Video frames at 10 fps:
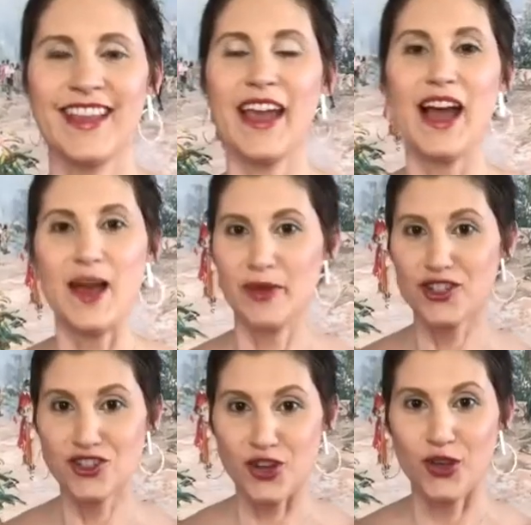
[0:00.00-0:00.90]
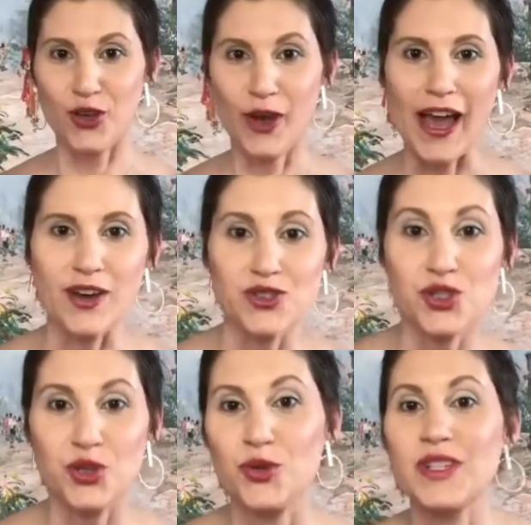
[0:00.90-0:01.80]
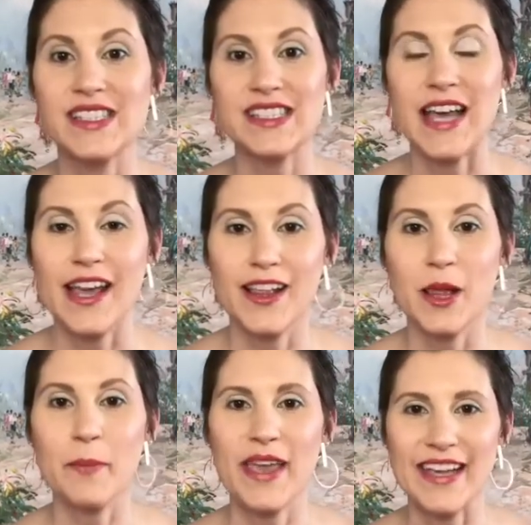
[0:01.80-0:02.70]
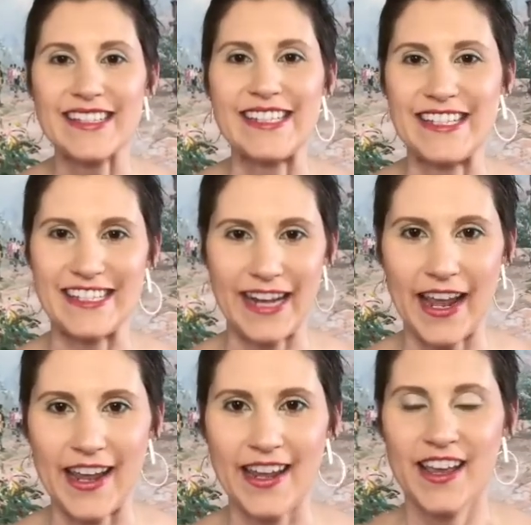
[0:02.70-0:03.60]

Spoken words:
I'm going to show you how to style a pixie today.